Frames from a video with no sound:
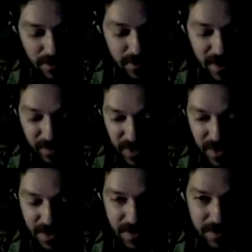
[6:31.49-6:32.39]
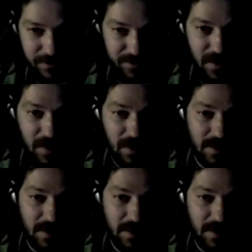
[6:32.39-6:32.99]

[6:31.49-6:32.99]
So it's already pierced.